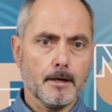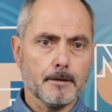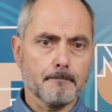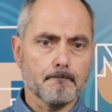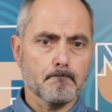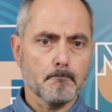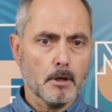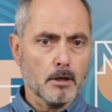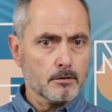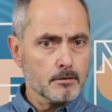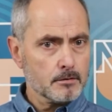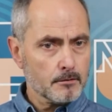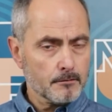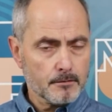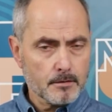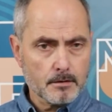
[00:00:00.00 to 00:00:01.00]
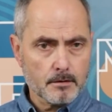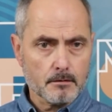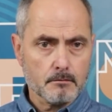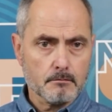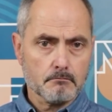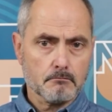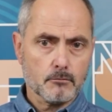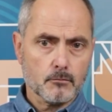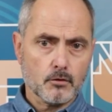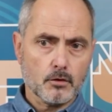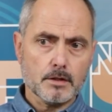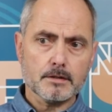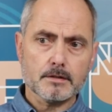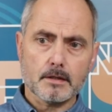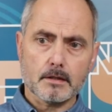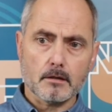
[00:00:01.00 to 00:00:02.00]
Most of the
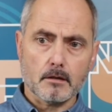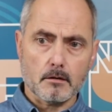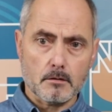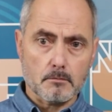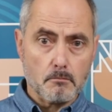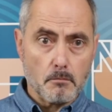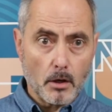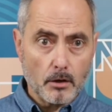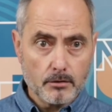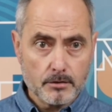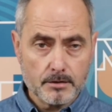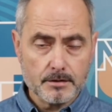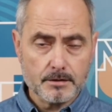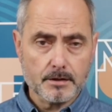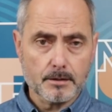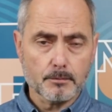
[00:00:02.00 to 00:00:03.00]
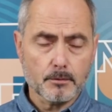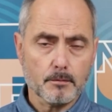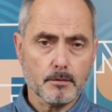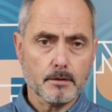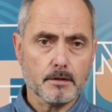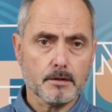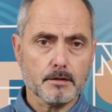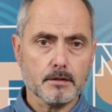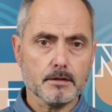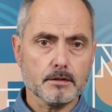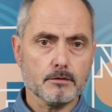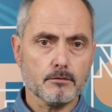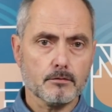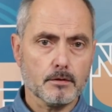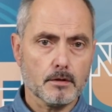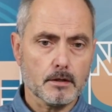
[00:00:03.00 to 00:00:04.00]
trees that are most susceptible at this
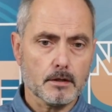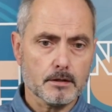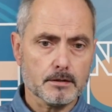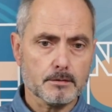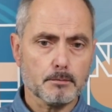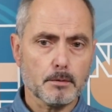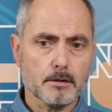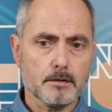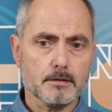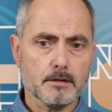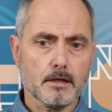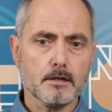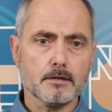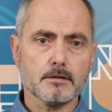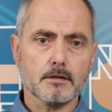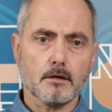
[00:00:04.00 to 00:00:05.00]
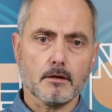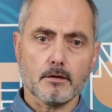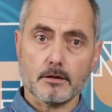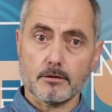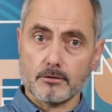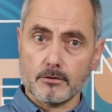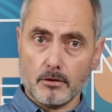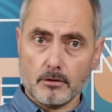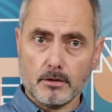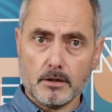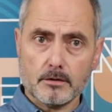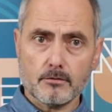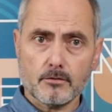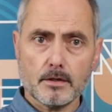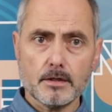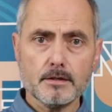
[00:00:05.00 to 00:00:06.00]
stage are exotic
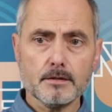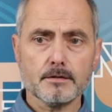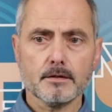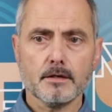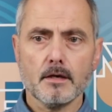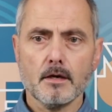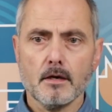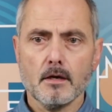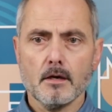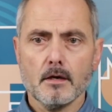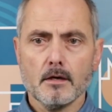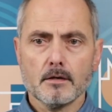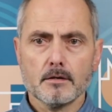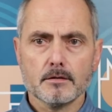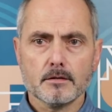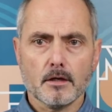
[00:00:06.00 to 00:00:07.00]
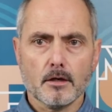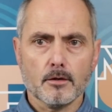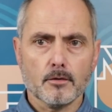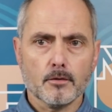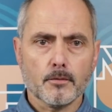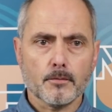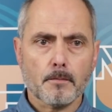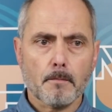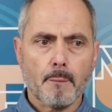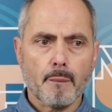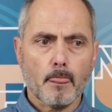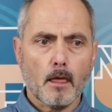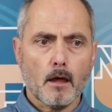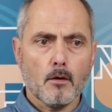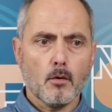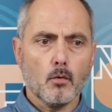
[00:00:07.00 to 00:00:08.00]
trees. So
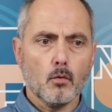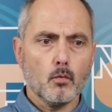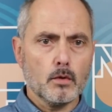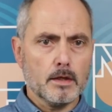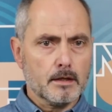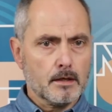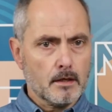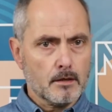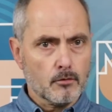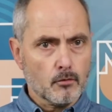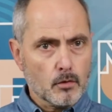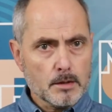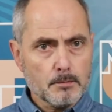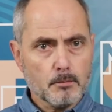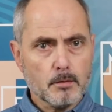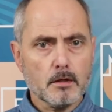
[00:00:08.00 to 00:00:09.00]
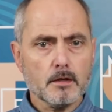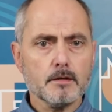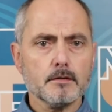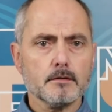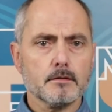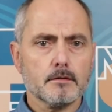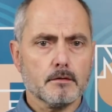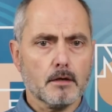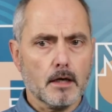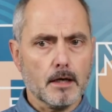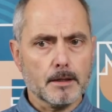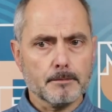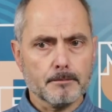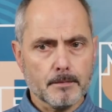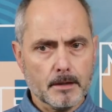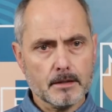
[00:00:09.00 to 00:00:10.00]
we can replant,
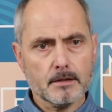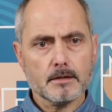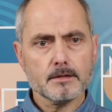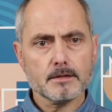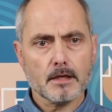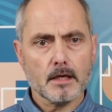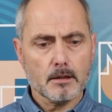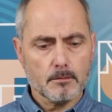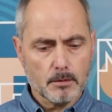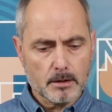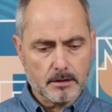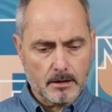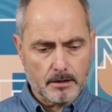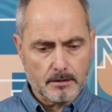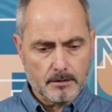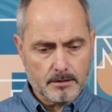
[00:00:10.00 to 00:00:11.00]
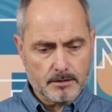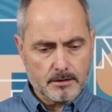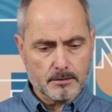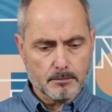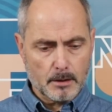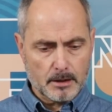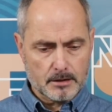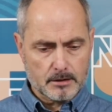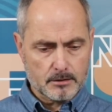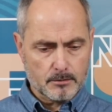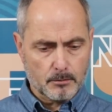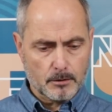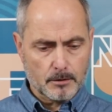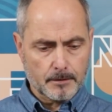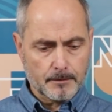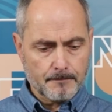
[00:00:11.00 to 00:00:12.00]
and this can be done. This is
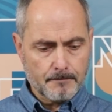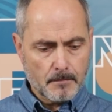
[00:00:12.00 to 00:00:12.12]
manageable.